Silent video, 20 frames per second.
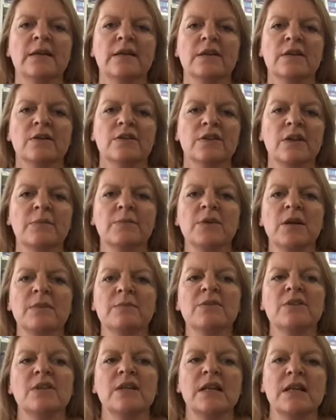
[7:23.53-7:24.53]

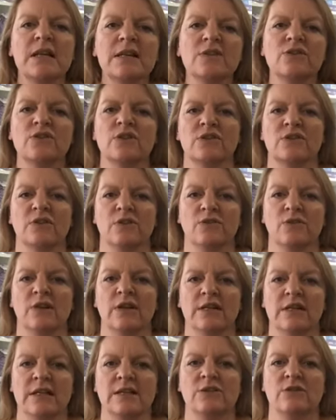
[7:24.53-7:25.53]
Sometimes it is just a good
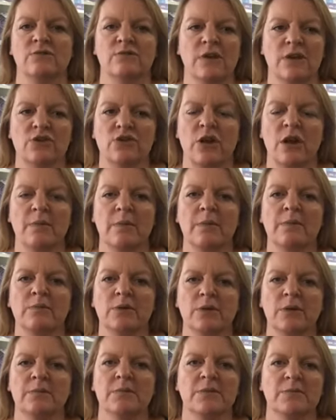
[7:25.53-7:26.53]
idea to rush home and
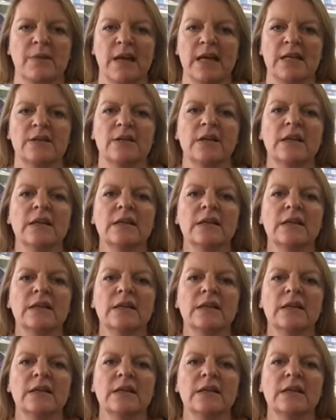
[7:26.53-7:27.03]
put them to bed.